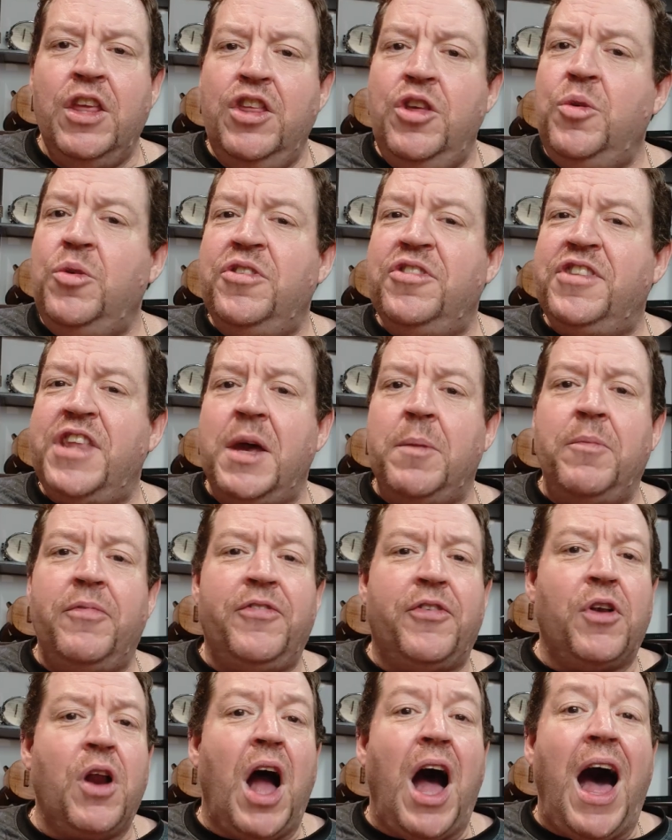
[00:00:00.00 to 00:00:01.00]
Use them
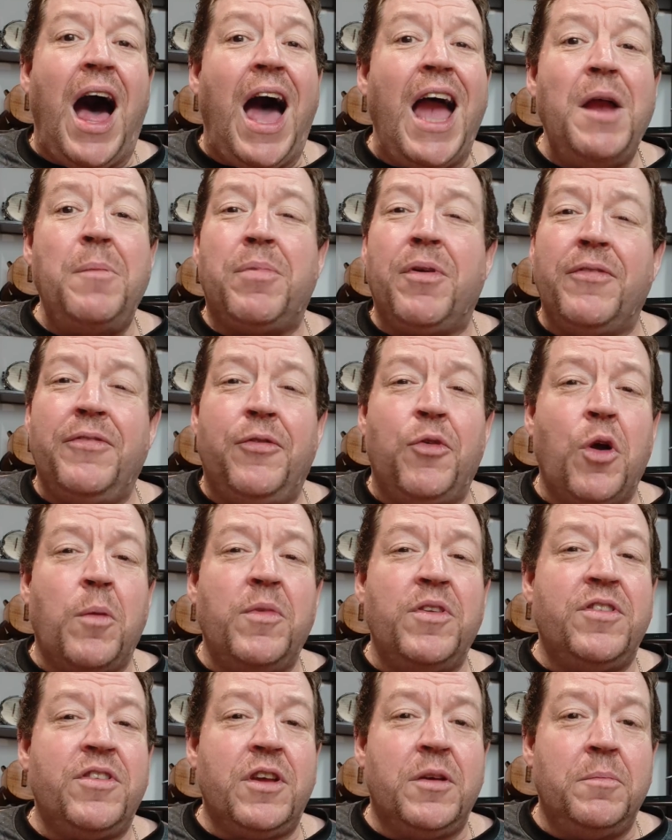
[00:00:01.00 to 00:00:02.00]
for
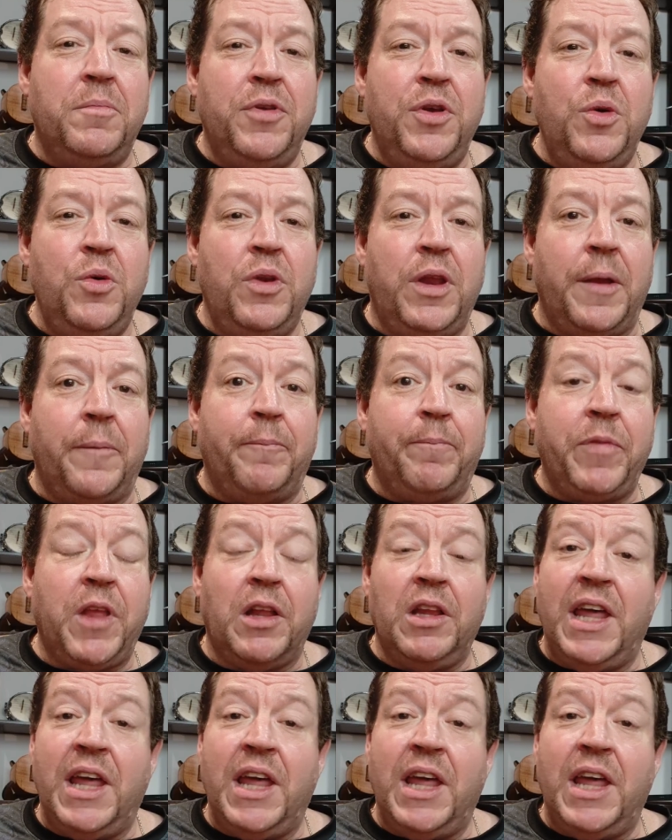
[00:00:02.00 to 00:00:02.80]
high-performance computing,